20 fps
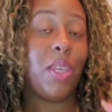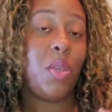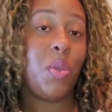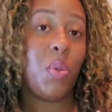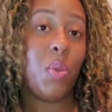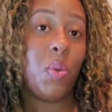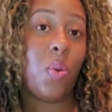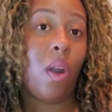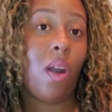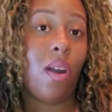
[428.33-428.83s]

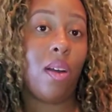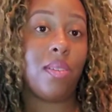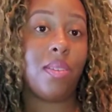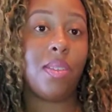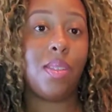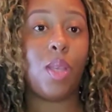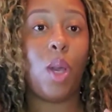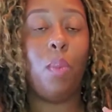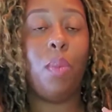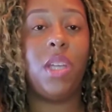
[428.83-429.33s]
you all
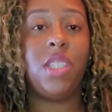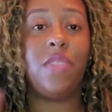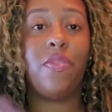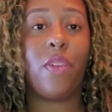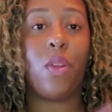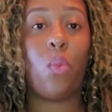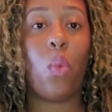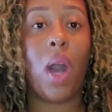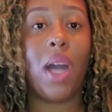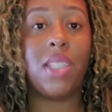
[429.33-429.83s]
so much
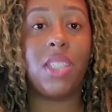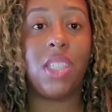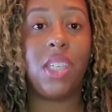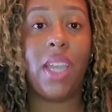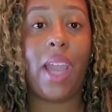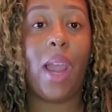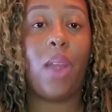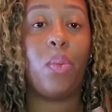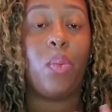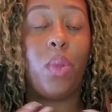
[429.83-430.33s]
for watching.
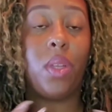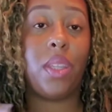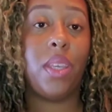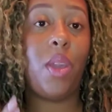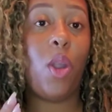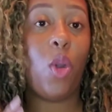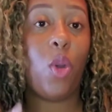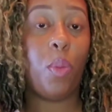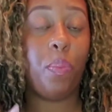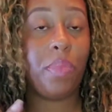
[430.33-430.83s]
I really
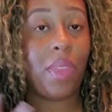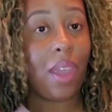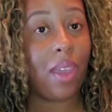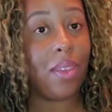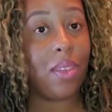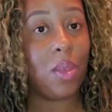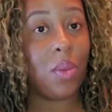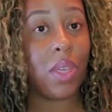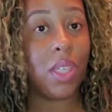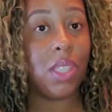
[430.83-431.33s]
hope that
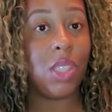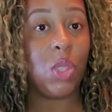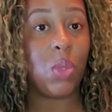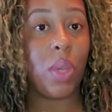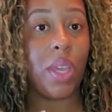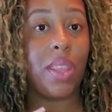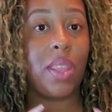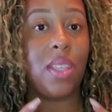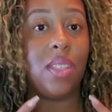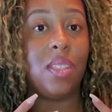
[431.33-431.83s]
you
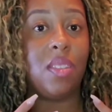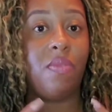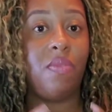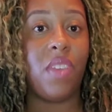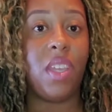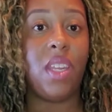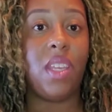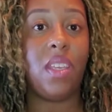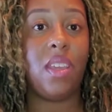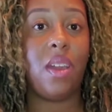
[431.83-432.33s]
enjoyed this
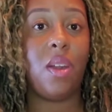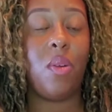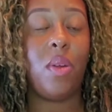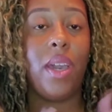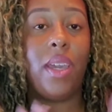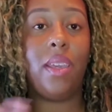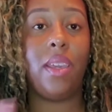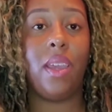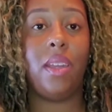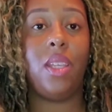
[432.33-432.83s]
video.
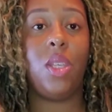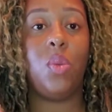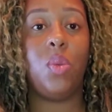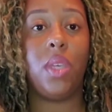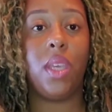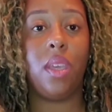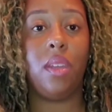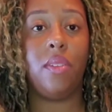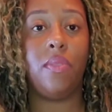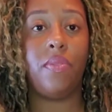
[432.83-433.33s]
Again, you
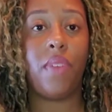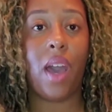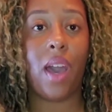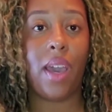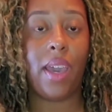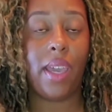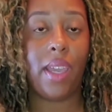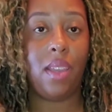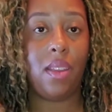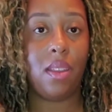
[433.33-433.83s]
can
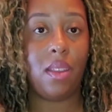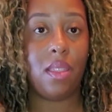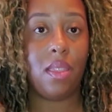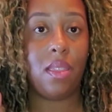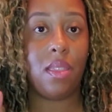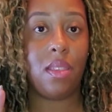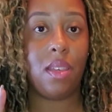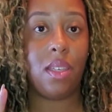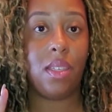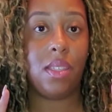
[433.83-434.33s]
find
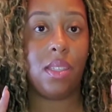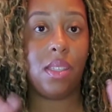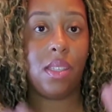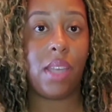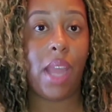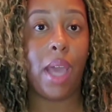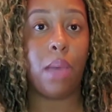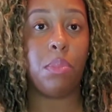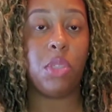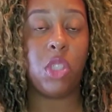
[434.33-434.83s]
the
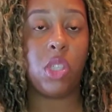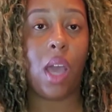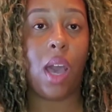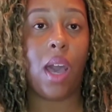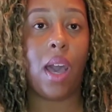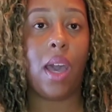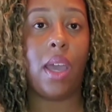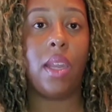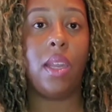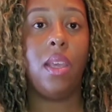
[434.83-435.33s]

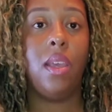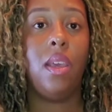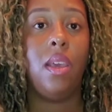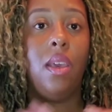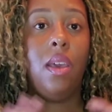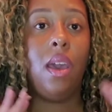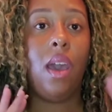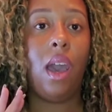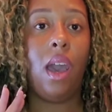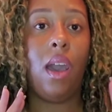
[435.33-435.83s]
Snapshot
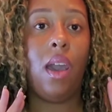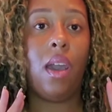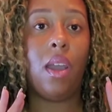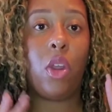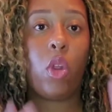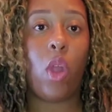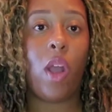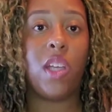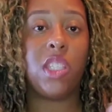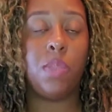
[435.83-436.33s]

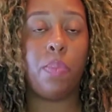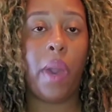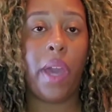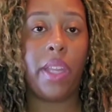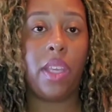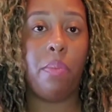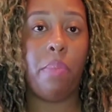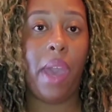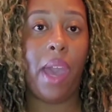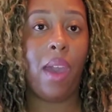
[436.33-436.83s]

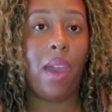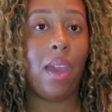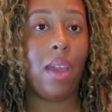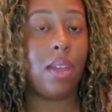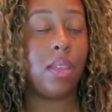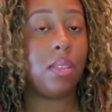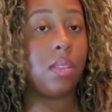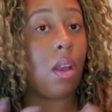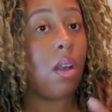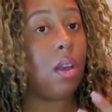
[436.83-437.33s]
crossbody
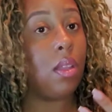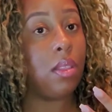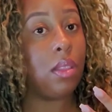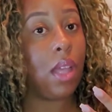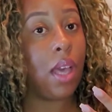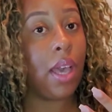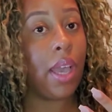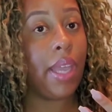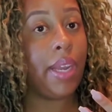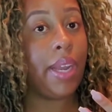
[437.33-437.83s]
bags
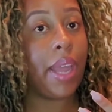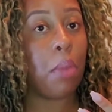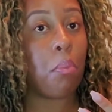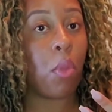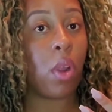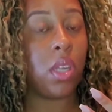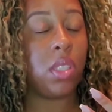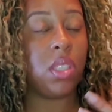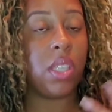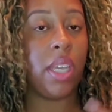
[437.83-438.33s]
online at
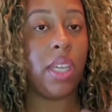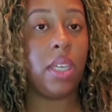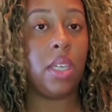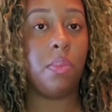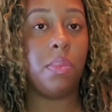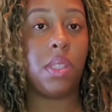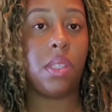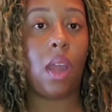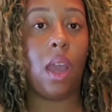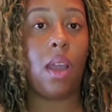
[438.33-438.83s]

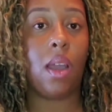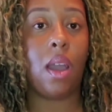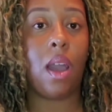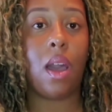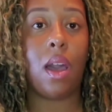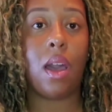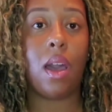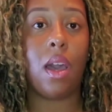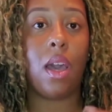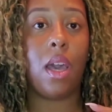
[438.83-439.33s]

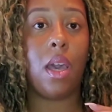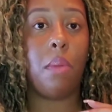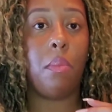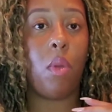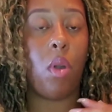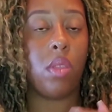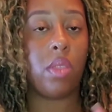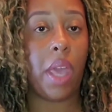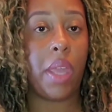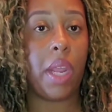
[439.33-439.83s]
marcjacobs.com,
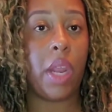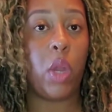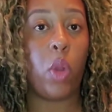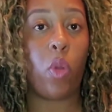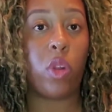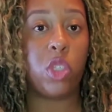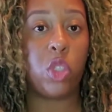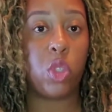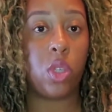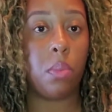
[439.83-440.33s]
online at
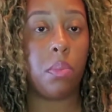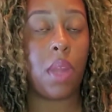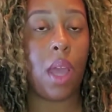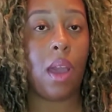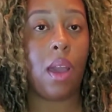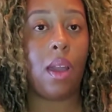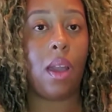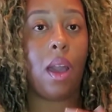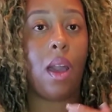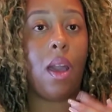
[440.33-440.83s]

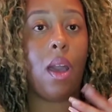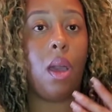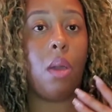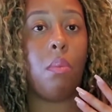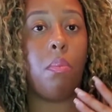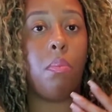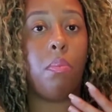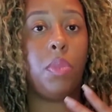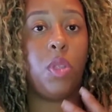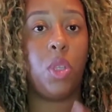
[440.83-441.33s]

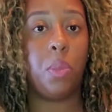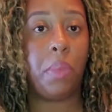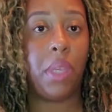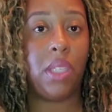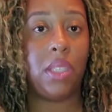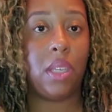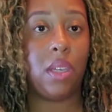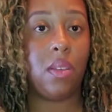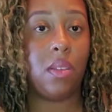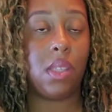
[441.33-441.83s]
nordstrom.com.
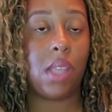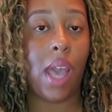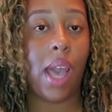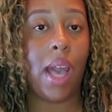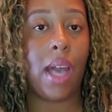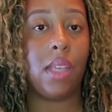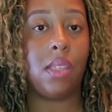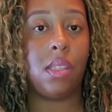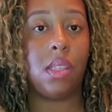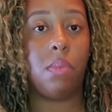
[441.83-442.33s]
Bloomingdale's
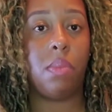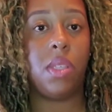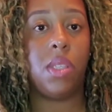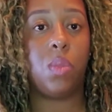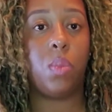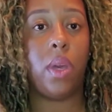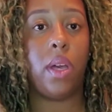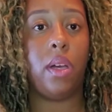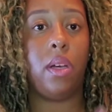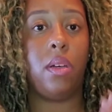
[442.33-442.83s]
has them as
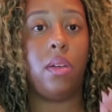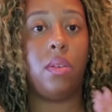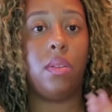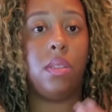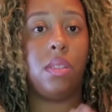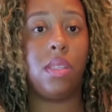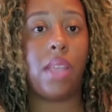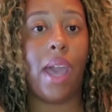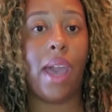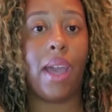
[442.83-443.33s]
well,
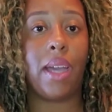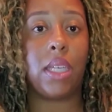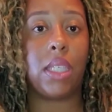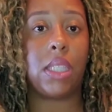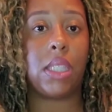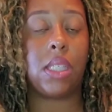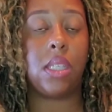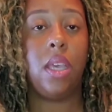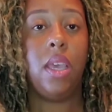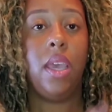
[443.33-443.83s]
Saks,